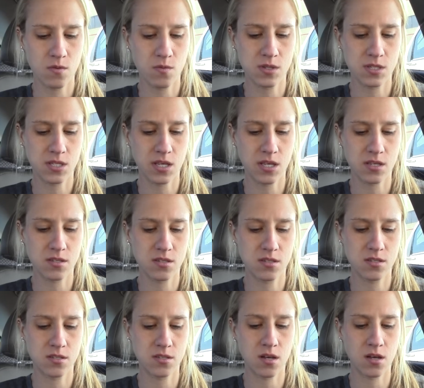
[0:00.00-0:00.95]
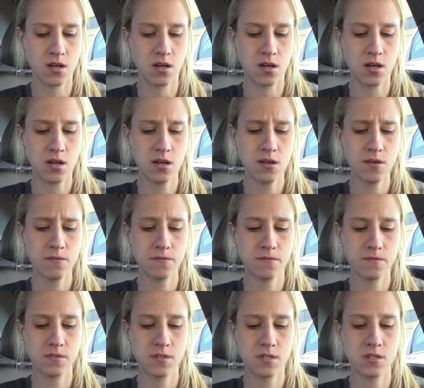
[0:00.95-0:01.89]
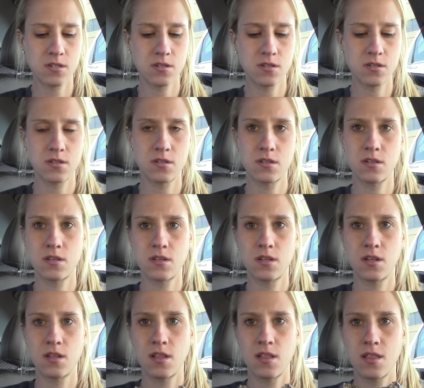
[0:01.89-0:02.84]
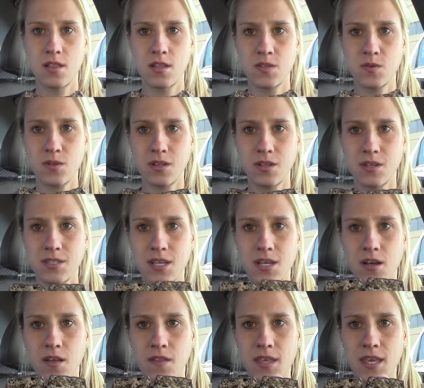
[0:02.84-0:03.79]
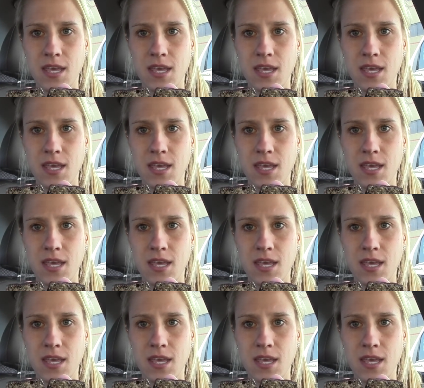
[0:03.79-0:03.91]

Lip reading: It's like soft. That's what it looks like on the